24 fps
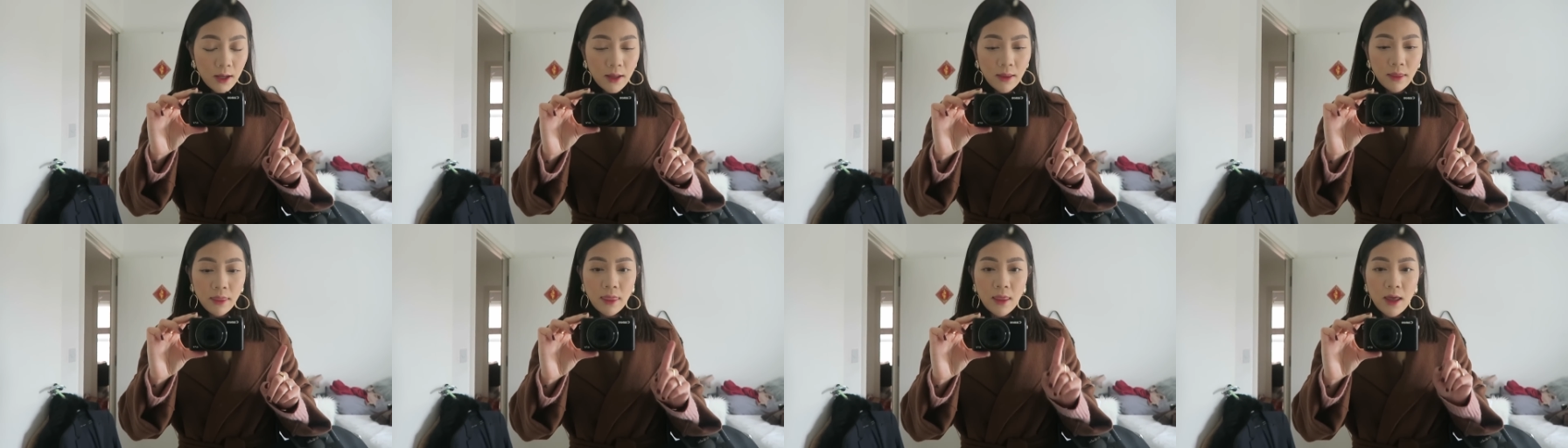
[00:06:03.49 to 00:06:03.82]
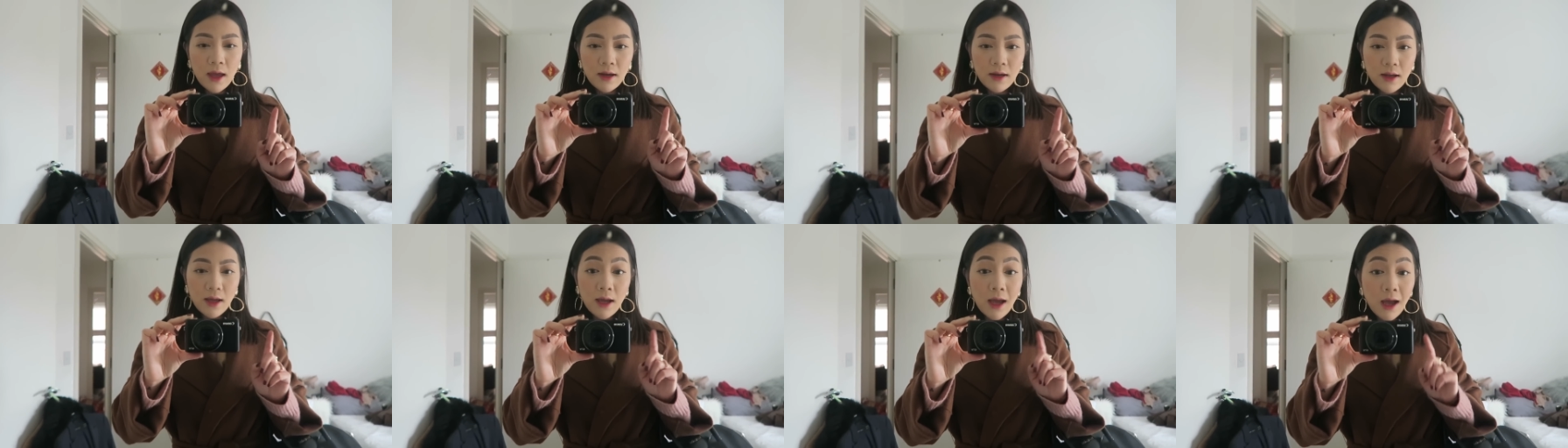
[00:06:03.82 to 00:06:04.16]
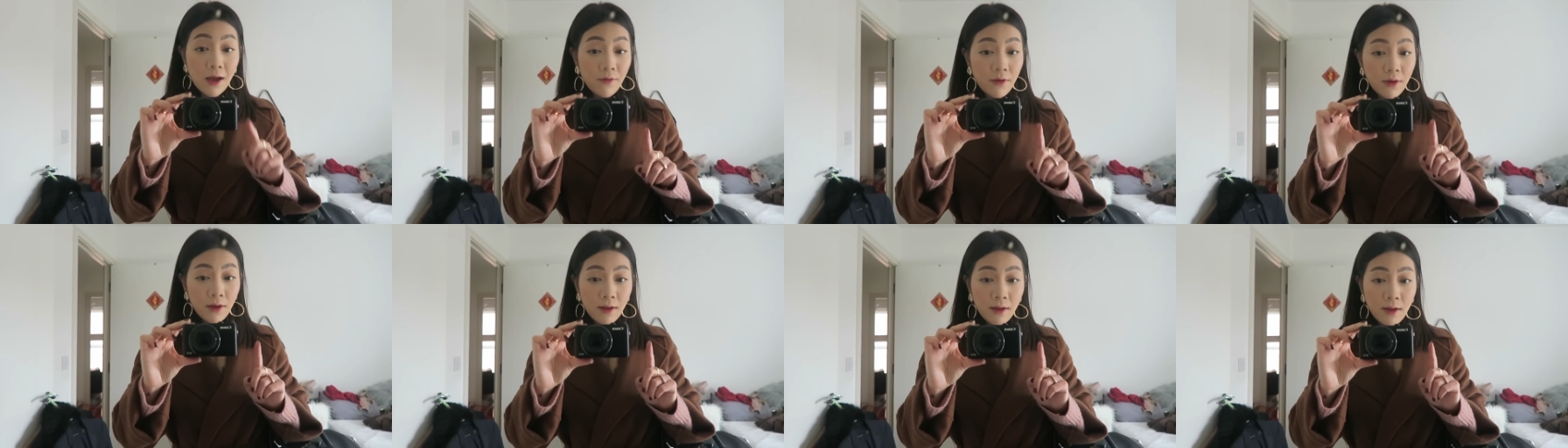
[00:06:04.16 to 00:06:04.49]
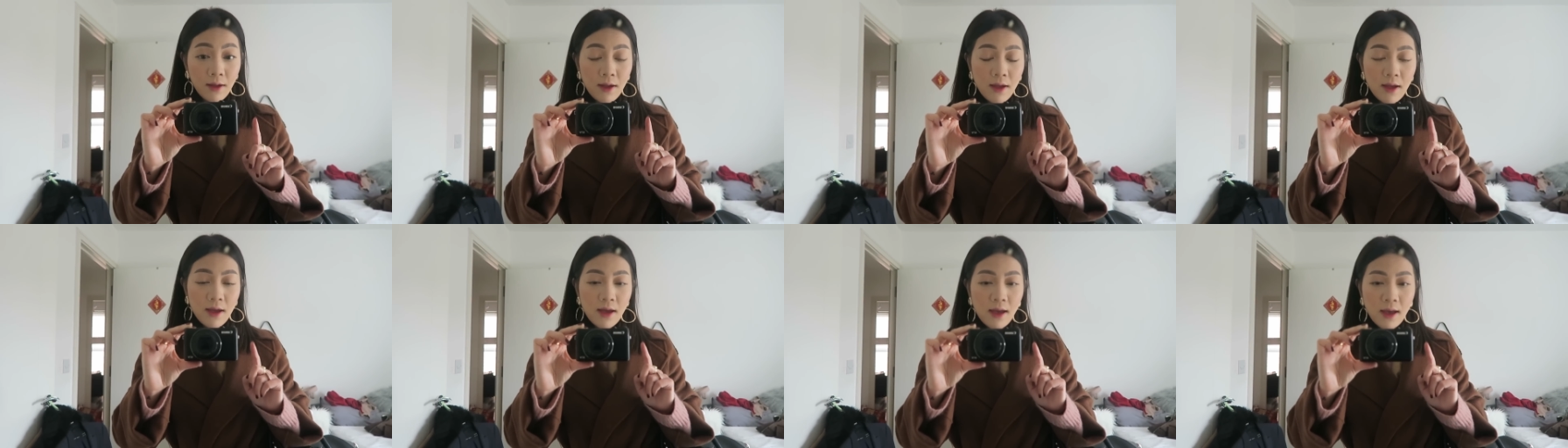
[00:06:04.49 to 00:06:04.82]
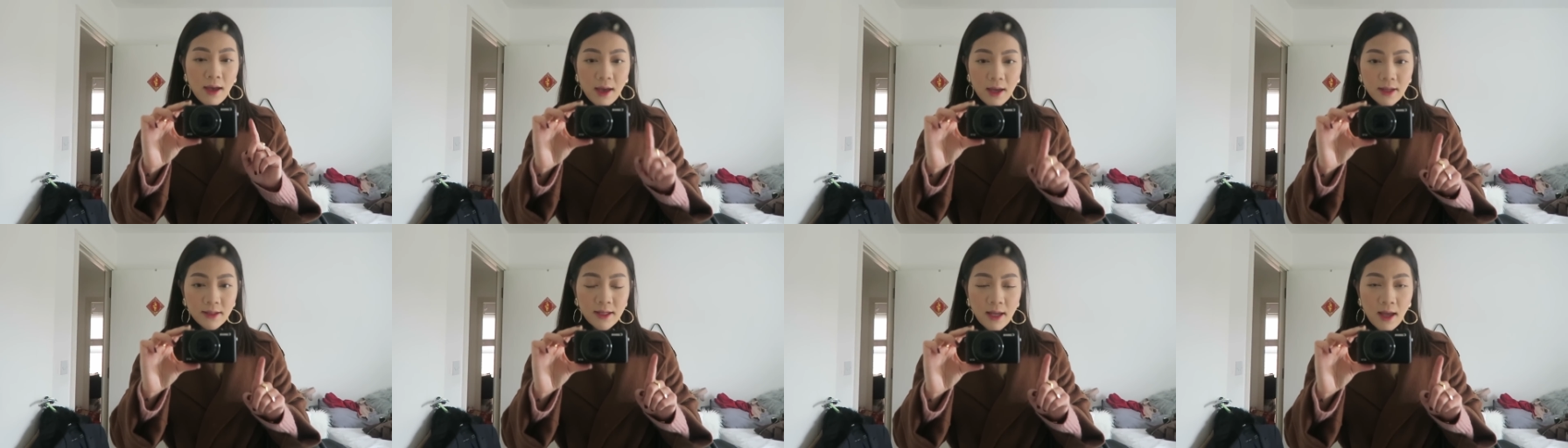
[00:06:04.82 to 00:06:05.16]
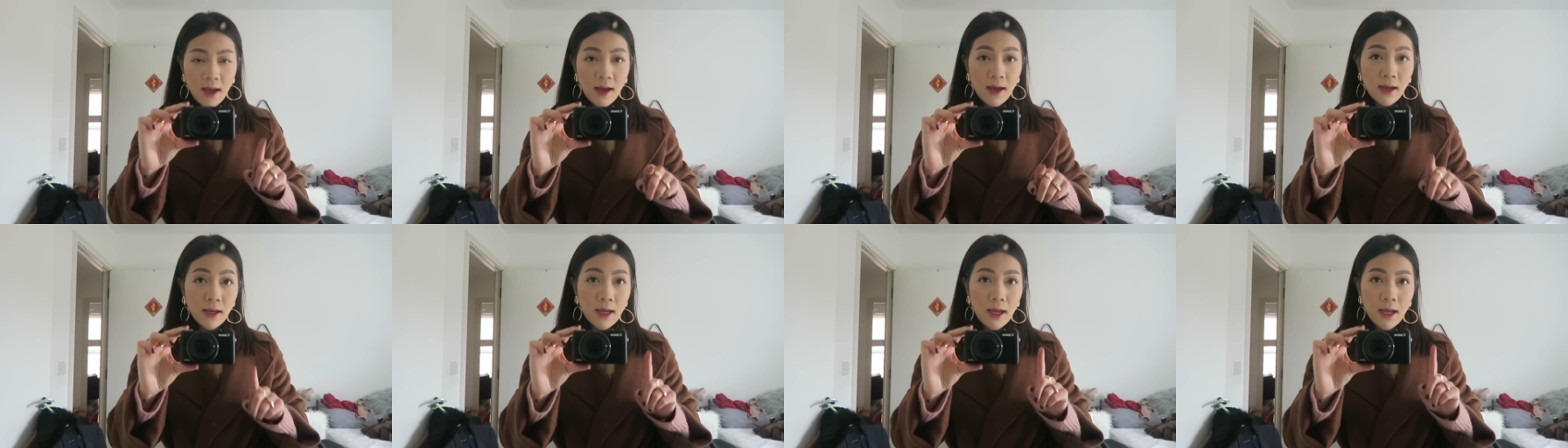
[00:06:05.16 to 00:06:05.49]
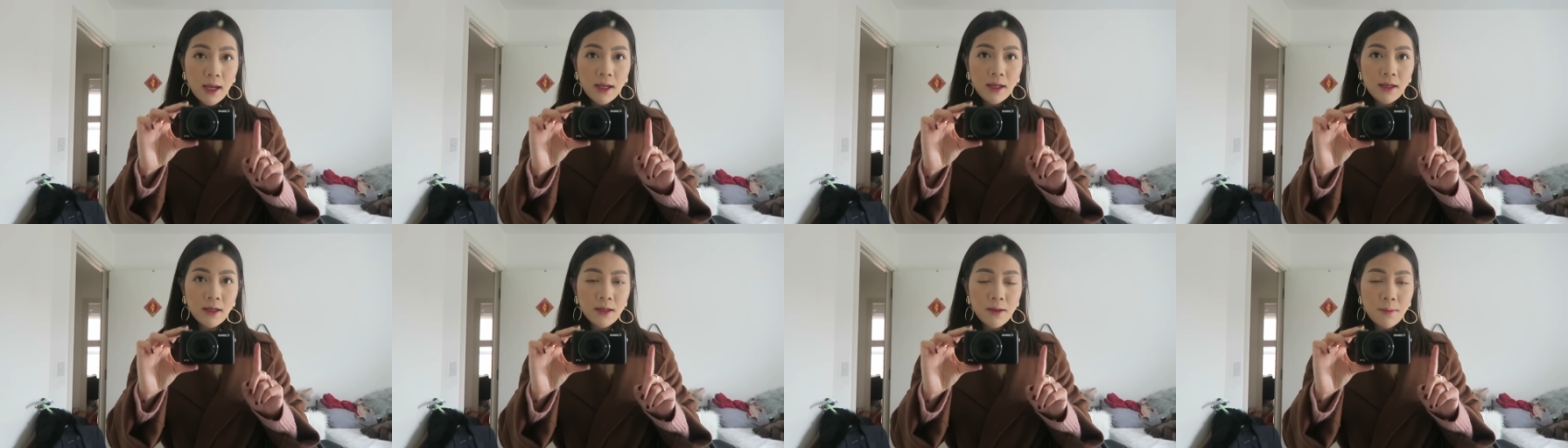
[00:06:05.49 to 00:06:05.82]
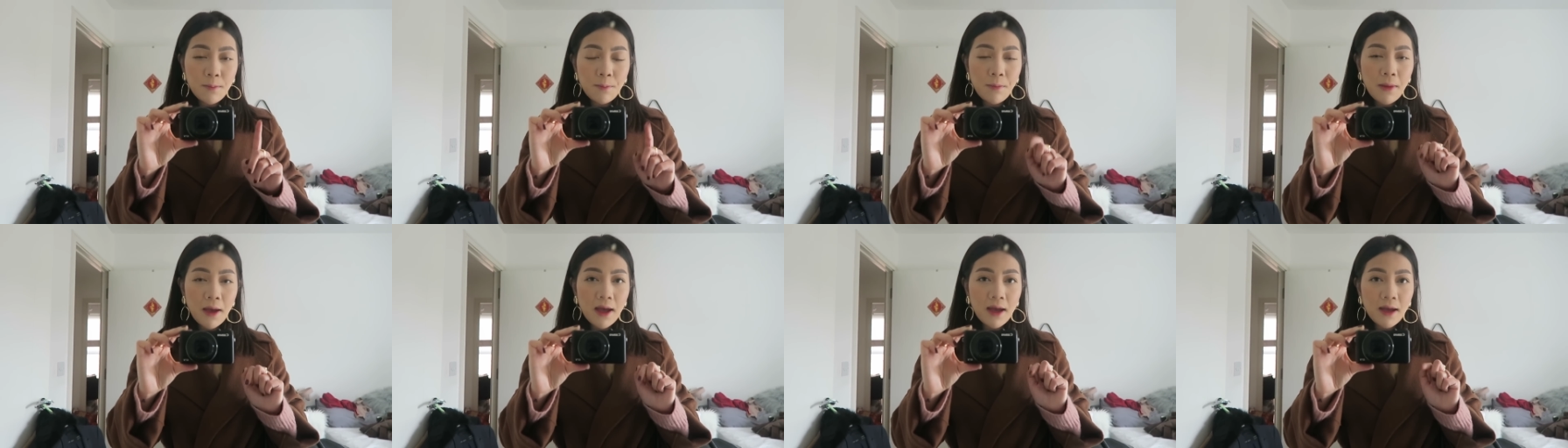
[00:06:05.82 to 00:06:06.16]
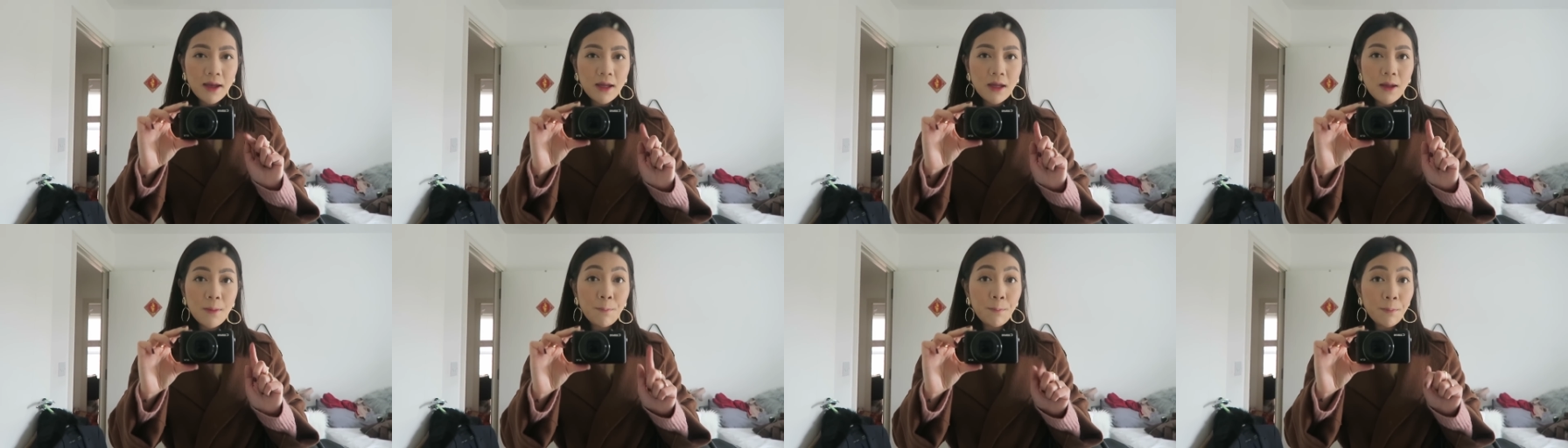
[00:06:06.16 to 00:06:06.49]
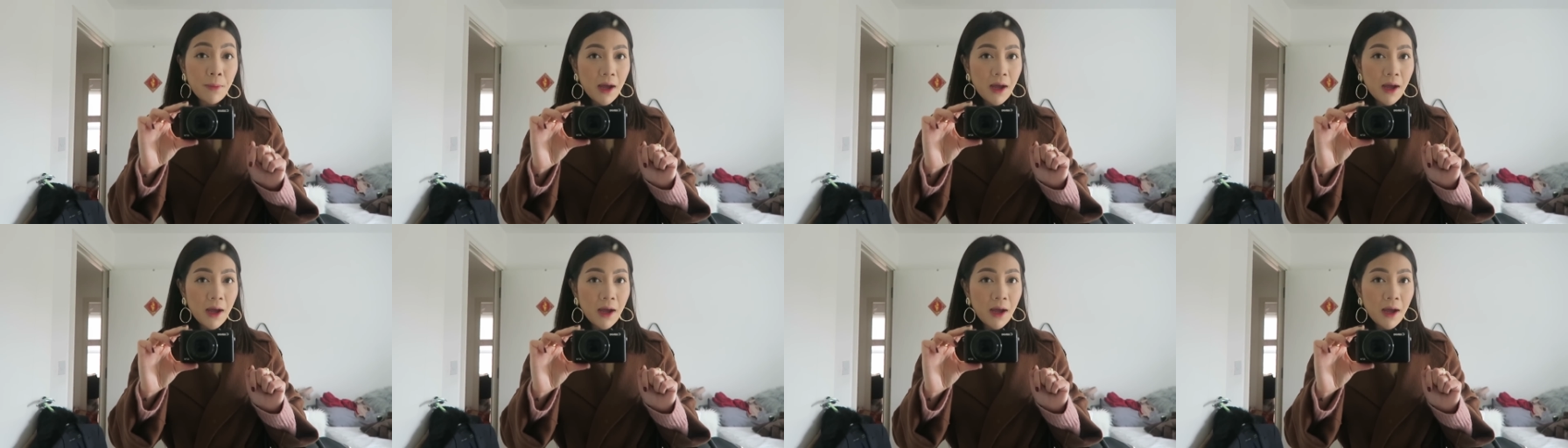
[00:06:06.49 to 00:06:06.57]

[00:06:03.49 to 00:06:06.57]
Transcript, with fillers: And then I have a hair tie in my